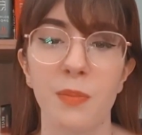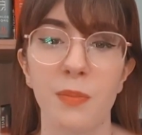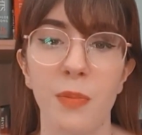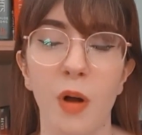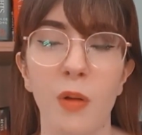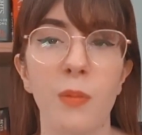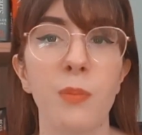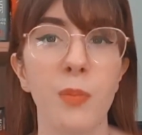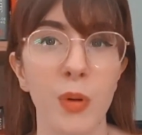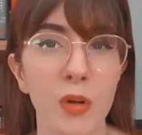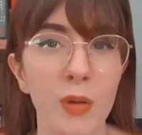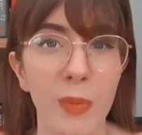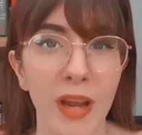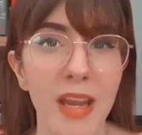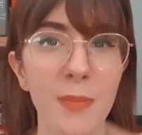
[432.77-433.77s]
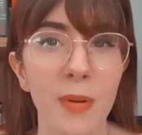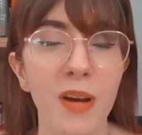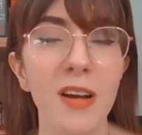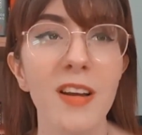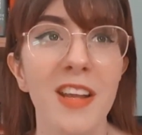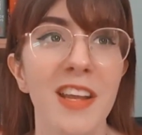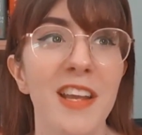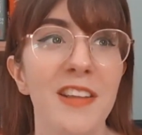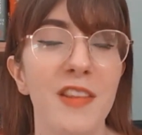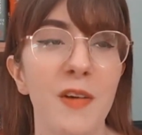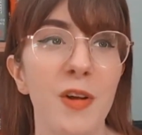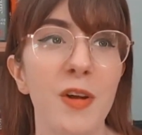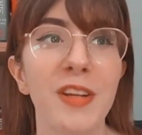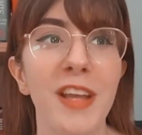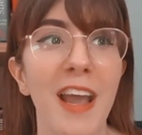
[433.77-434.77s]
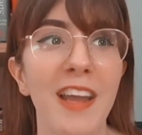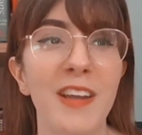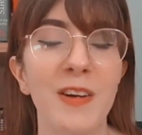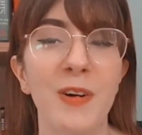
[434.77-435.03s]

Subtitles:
on book paper. They're okay